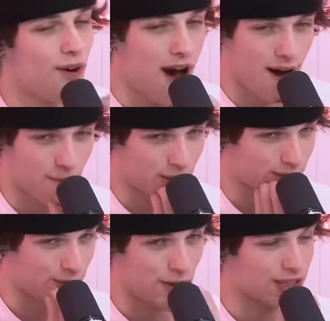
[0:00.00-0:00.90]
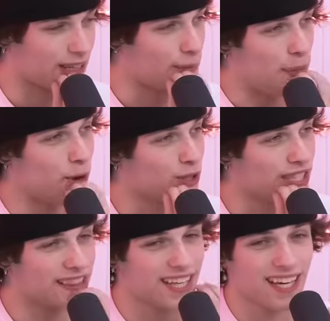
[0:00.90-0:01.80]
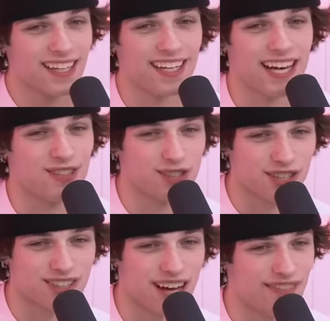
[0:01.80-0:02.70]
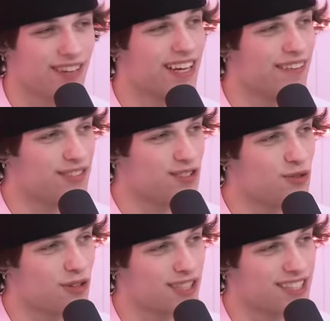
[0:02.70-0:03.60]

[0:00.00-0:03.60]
um, what's it called? Like a pulley thing. Like I used to love like if you were on the